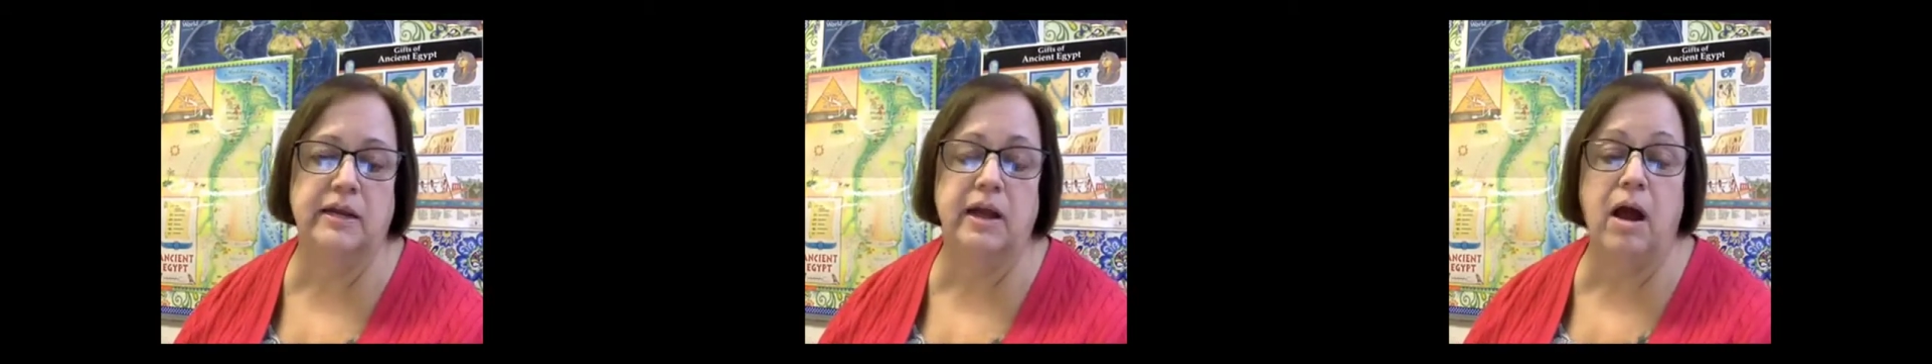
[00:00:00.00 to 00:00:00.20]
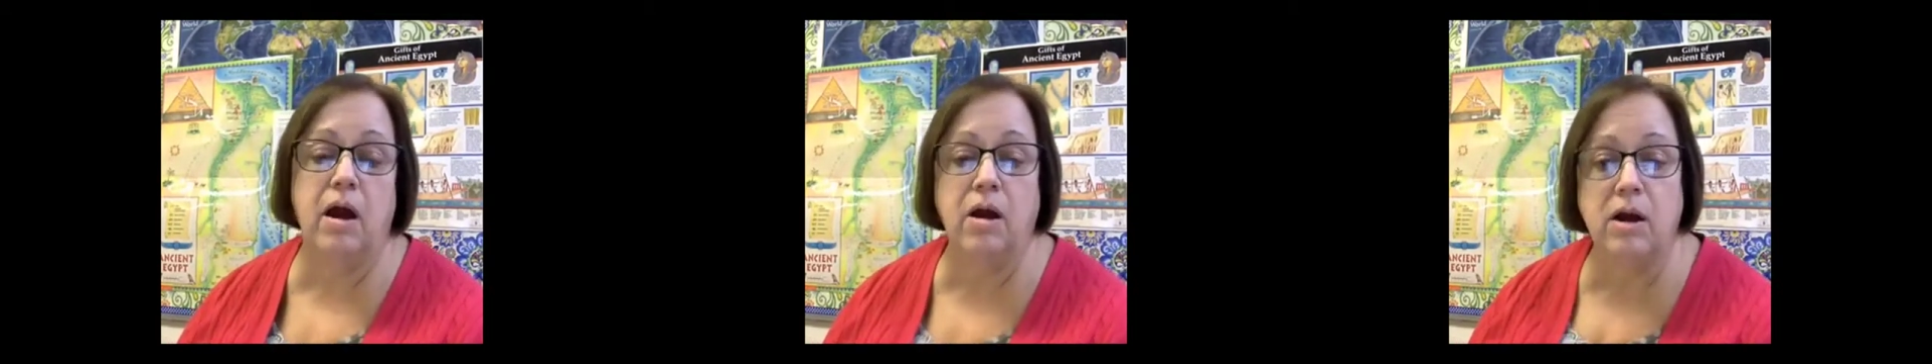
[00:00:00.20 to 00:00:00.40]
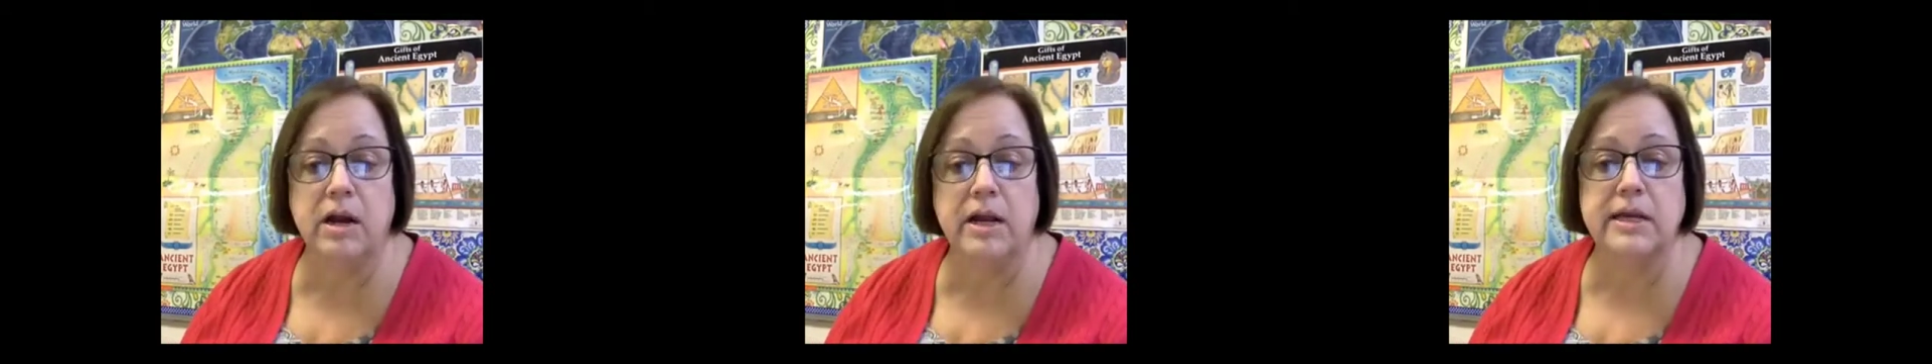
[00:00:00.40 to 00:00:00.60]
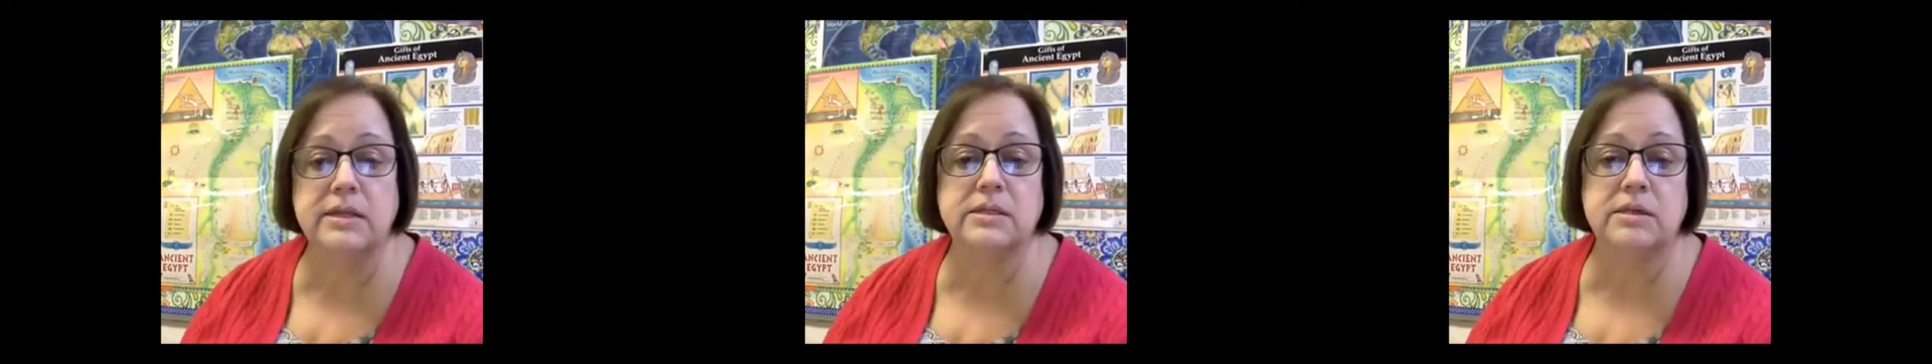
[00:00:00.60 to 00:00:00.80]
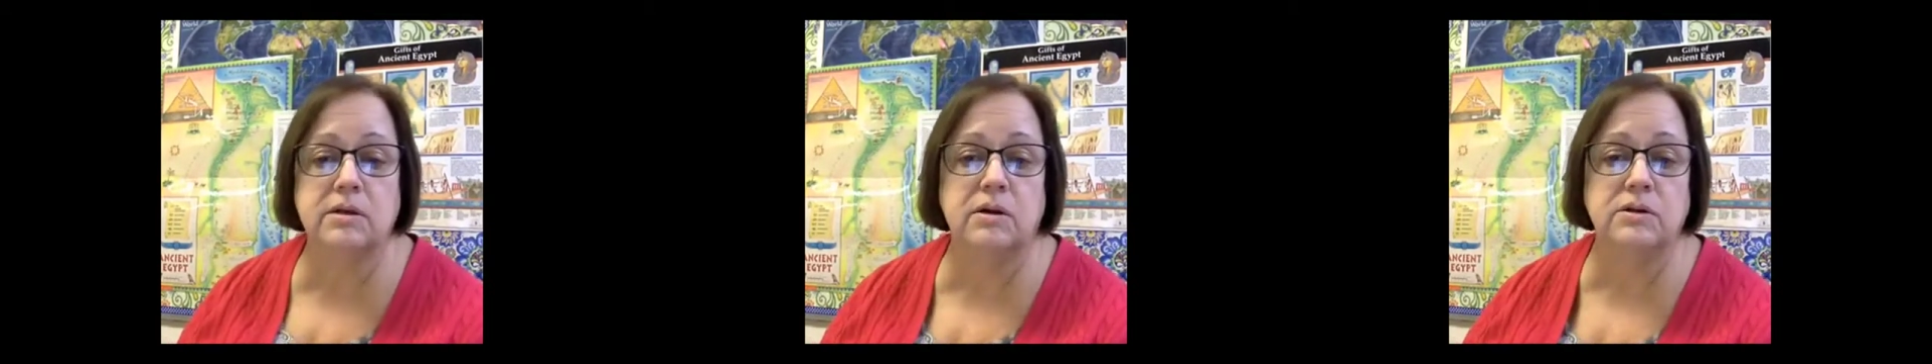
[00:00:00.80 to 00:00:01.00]
Now, our
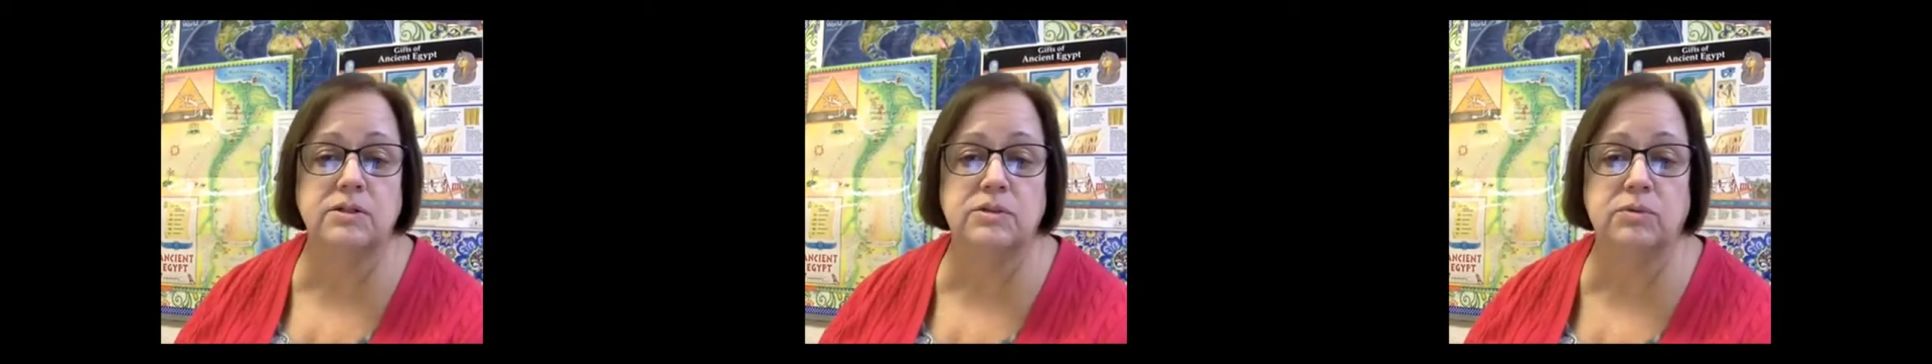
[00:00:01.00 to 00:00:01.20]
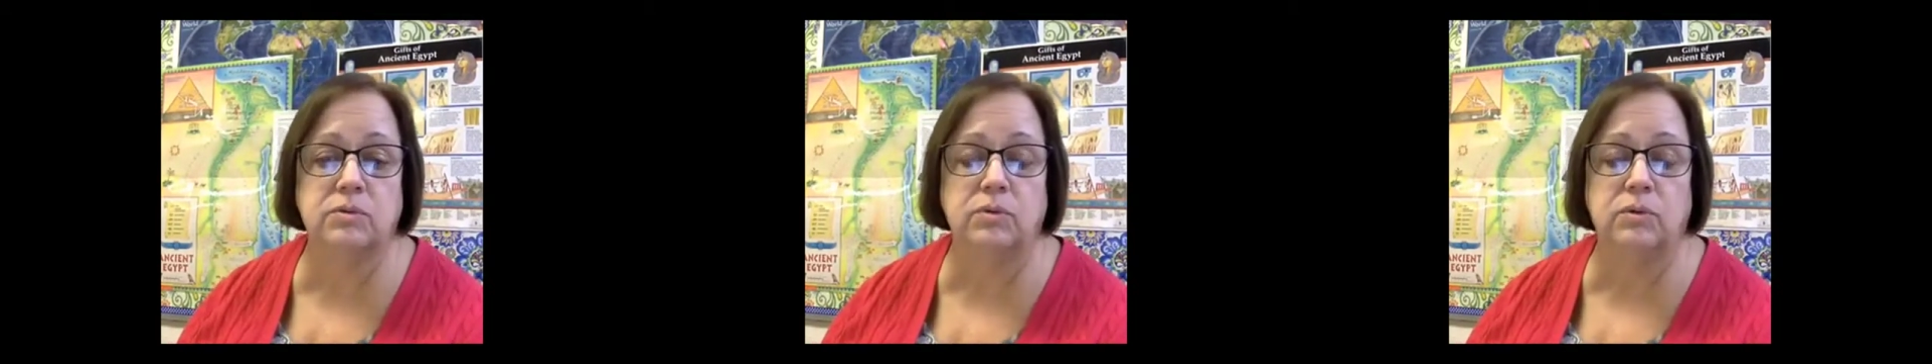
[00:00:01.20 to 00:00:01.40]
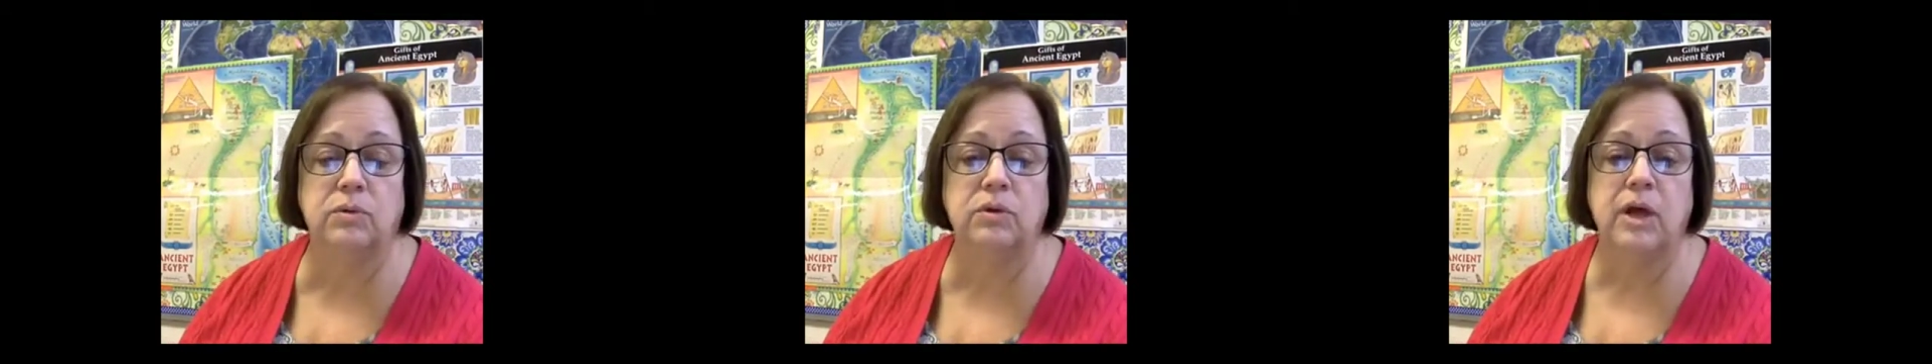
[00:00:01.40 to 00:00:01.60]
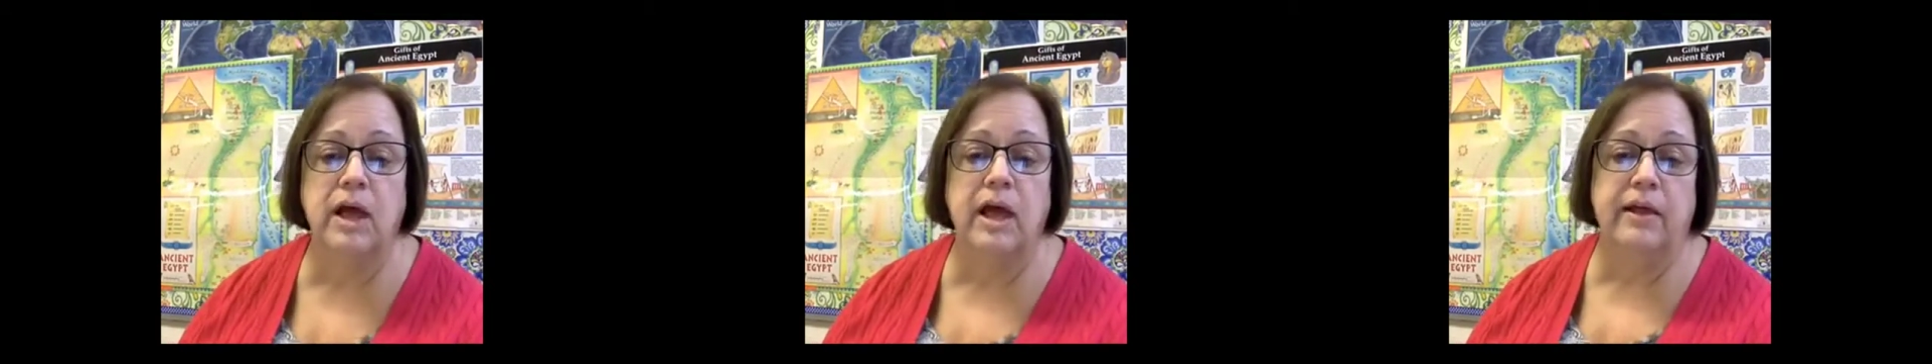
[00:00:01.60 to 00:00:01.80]
kids at our school